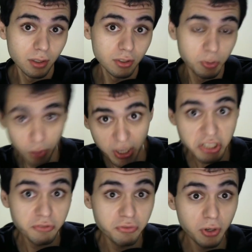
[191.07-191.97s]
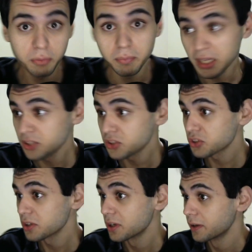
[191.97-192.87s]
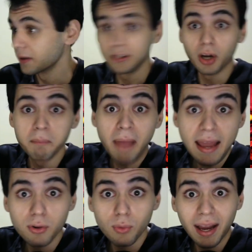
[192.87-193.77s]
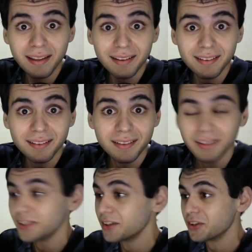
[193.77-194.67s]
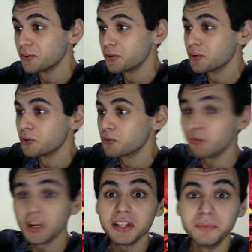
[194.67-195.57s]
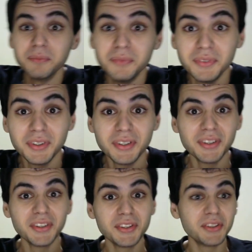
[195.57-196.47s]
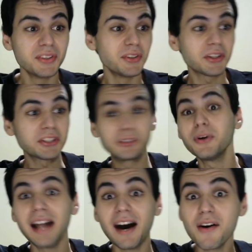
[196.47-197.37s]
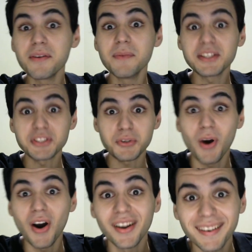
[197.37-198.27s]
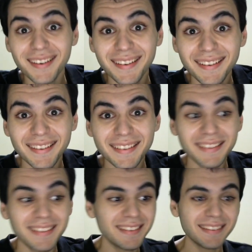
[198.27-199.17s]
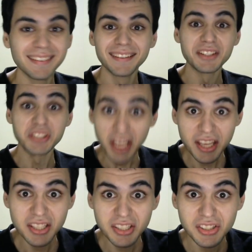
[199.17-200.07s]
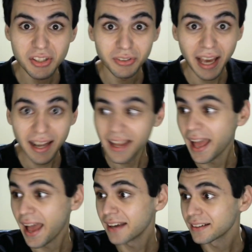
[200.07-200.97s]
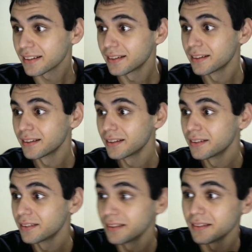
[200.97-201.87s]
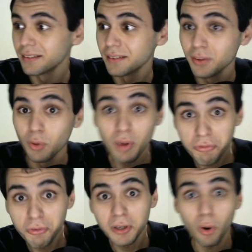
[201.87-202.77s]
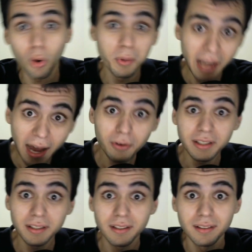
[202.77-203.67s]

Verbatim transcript: Suppression fear means it don't matter, right? Freedom. You can do it however much you want. Cheese, on the other hand, with it or without it,